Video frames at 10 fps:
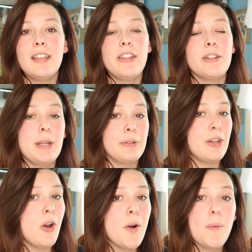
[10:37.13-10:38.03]
either being
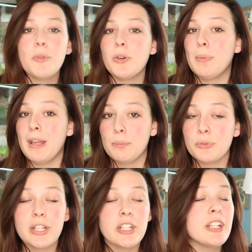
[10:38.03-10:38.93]
rehomed or by the
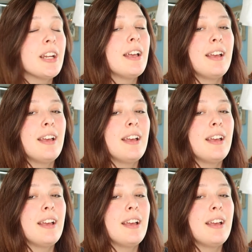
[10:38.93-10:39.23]
breeder,